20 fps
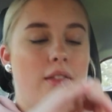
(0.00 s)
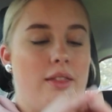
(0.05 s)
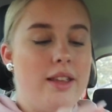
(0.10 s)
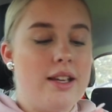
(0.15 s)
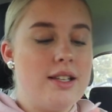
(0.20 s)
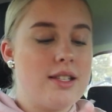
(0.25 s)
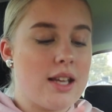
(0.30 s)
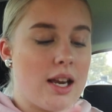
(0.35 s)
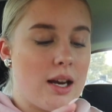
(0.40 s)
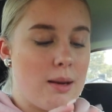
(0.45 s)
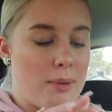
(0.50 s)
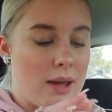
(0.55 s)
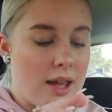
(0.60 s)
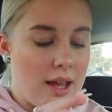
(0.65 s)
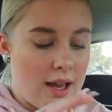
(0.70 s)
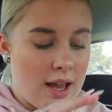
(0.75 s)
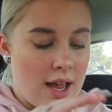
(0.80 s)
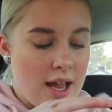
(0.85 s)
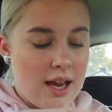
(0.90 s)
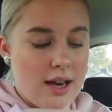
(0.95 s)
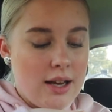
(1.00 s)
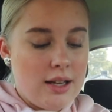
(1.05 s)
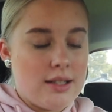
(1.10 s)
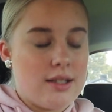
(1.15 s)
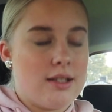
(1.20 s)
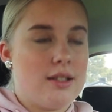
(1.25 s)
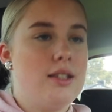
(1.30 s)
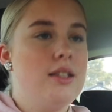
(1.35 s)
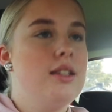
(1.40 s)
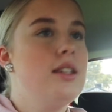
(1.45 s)
These are going to be
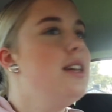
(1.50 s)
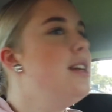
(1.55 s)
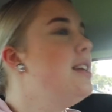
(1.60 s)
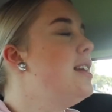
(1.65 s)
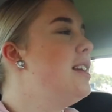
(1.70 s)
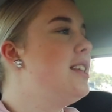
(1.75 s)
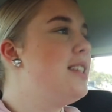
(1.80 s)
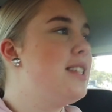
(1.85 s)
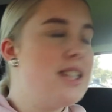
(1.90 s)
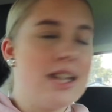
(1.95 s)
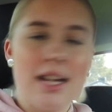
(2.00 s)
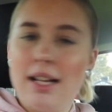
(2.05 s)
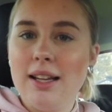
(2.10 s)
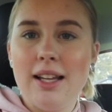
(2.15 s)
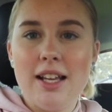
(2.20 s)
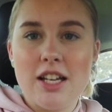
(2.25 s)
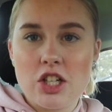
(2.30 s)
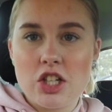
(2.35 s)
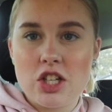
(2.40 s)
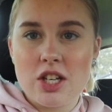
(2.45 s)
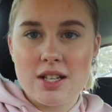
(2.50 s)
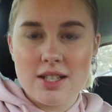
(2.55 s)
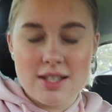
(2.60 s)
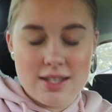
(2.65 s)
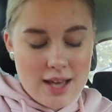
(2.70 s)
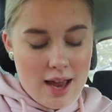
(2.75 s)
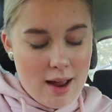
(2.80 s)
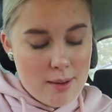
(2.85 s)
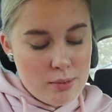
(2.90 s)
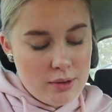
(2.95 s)
delicious.